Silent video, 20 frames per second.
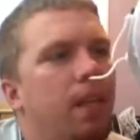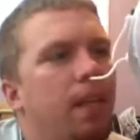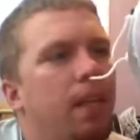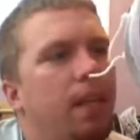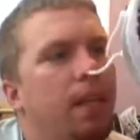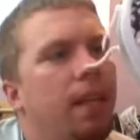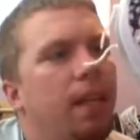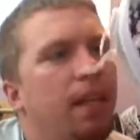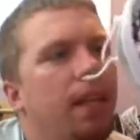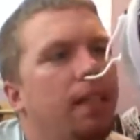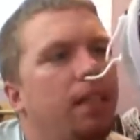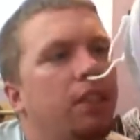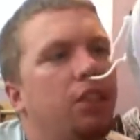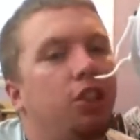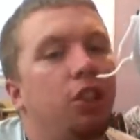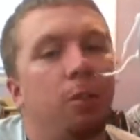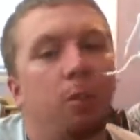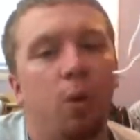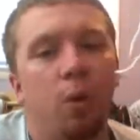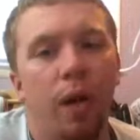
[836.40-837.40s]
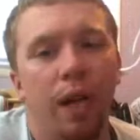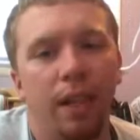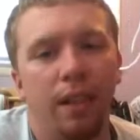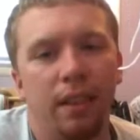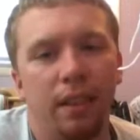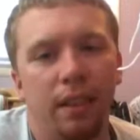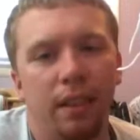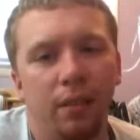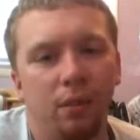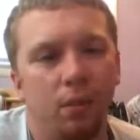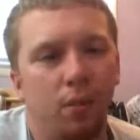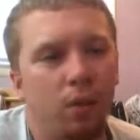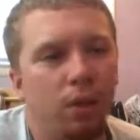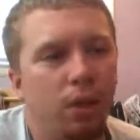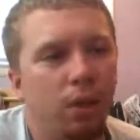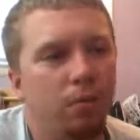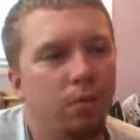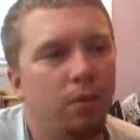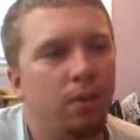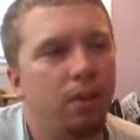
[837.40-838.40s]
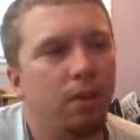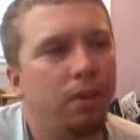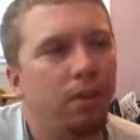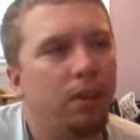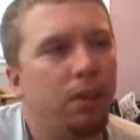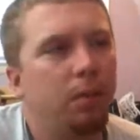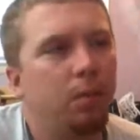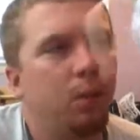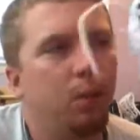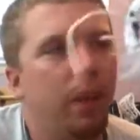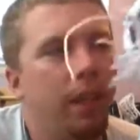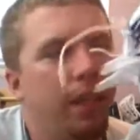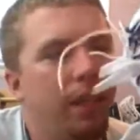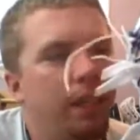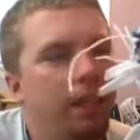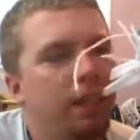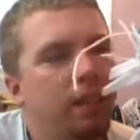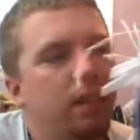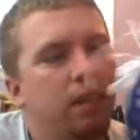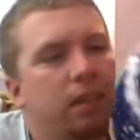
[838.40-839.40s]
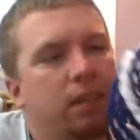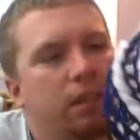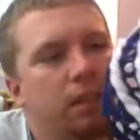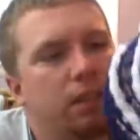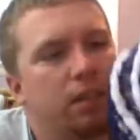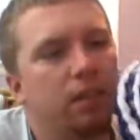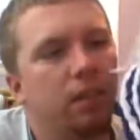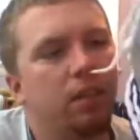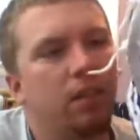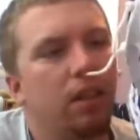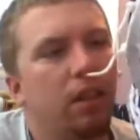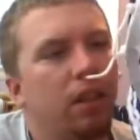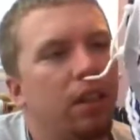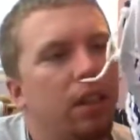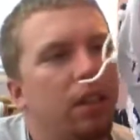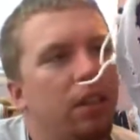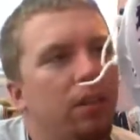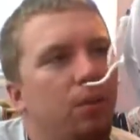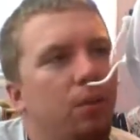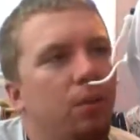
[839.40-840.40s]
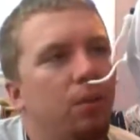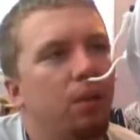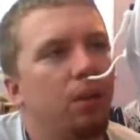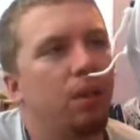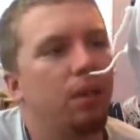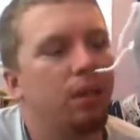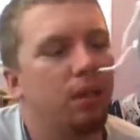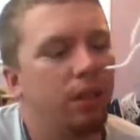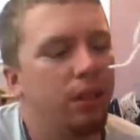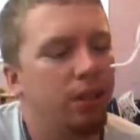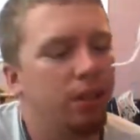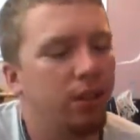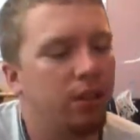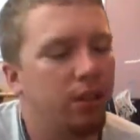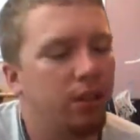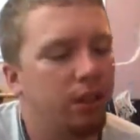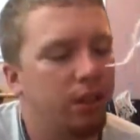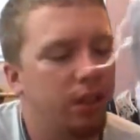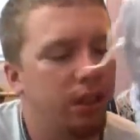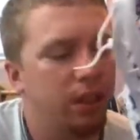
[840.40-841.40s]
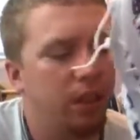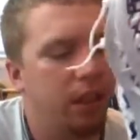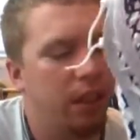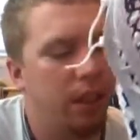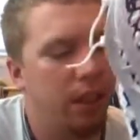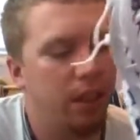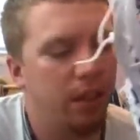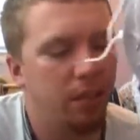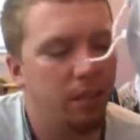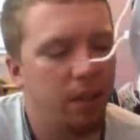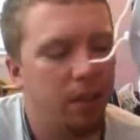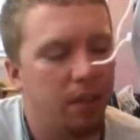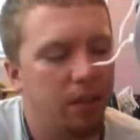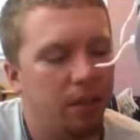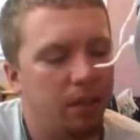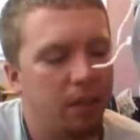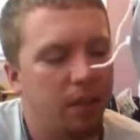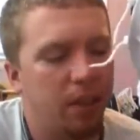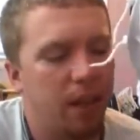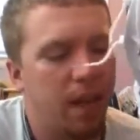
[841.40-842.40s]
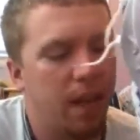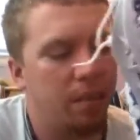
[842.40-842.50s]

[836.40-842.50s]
it has Jimalax in it, royal blue Jimalax, a little darker than royal is usually because of their